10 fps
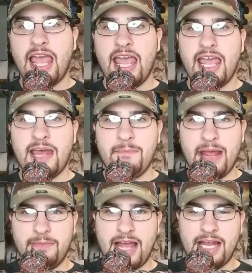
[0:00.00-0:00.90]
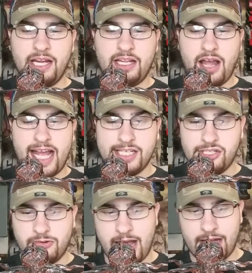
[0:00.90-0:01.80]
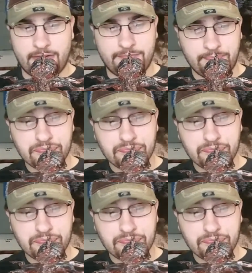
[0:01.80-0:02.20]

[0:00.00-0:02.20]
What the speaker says: and make my Kaiju out of.